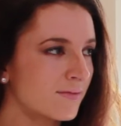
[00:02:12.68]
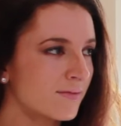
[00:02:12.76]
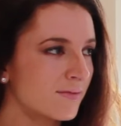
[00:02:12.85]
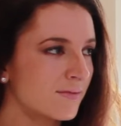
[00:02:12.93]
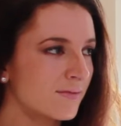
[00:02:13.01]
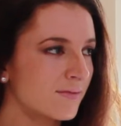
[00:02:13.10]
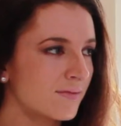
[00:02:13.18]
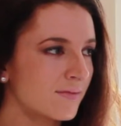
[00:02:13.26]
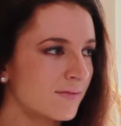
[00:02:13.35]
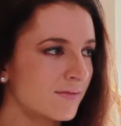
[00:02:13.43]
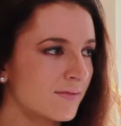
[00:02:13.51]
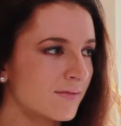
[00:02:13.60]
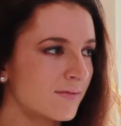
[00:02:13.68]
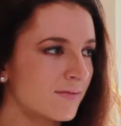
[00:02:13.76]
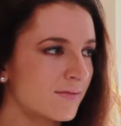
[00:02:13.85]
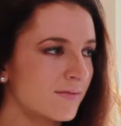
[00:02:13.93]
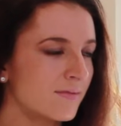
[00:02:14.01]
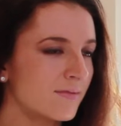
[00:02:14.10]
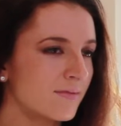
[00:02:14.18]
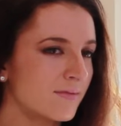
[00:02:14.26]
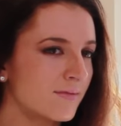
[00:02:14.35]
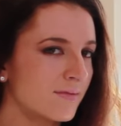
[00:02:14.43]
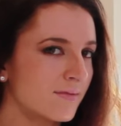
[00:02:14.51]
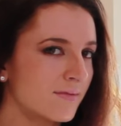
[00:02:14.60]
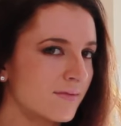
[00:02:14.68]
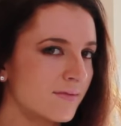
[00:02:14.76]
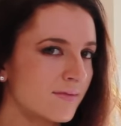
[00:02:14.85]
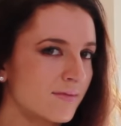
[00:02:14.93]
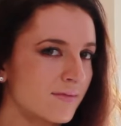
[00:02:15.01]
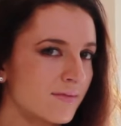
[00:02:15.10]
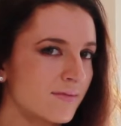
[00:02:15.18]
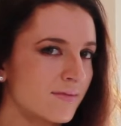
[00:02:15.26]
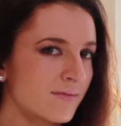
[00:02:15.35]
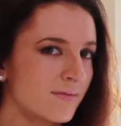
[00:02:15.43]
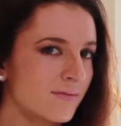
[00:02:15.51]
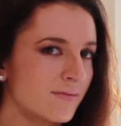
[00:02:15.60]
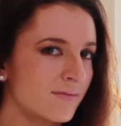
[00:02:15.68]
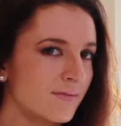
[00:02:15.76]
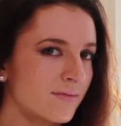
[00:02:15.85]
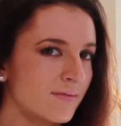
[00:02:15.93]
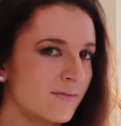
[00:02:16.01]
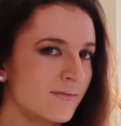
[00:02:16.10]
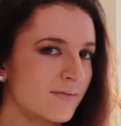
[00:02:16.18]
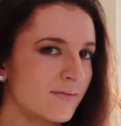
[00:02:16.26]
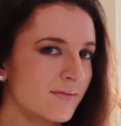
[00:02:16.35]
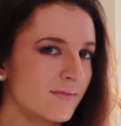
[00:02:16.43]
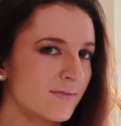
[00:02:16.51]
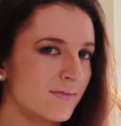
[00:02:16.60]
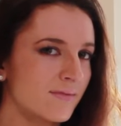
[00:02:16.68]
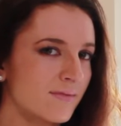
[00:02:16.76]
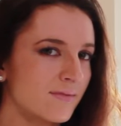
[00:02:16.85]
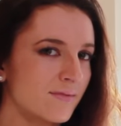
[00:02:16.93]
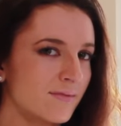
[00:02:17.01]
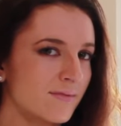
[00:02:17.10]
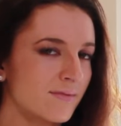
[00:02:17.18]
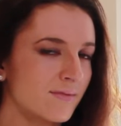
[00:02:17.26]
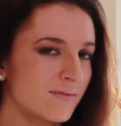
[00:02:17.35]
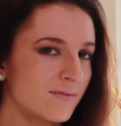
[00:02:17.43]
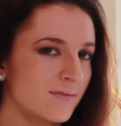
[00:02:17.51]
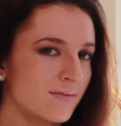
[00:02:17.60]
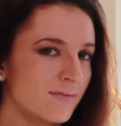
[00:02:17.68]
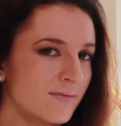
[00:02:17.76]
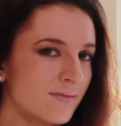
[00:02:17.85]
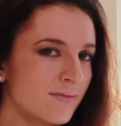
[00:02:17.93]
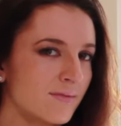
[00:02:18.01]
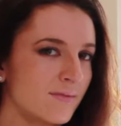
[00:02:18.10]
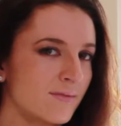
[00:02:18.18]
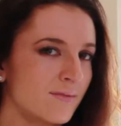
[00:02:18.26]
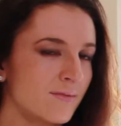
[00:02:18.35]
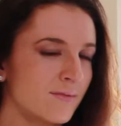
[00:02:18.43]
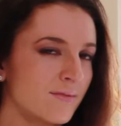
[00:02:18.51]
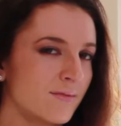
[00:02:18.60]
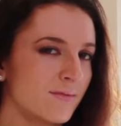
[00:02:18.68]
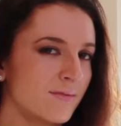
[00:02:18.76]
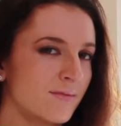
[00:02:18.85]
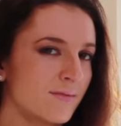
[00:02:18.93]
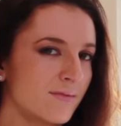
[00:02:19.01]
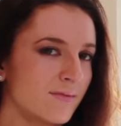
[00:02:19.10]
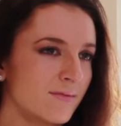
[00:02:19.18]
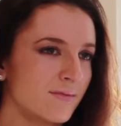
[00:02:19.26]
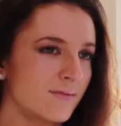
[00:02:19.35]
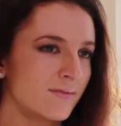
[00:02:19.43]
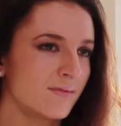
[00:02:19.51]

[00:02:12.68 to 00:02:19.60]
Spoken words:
This person isn't speaking.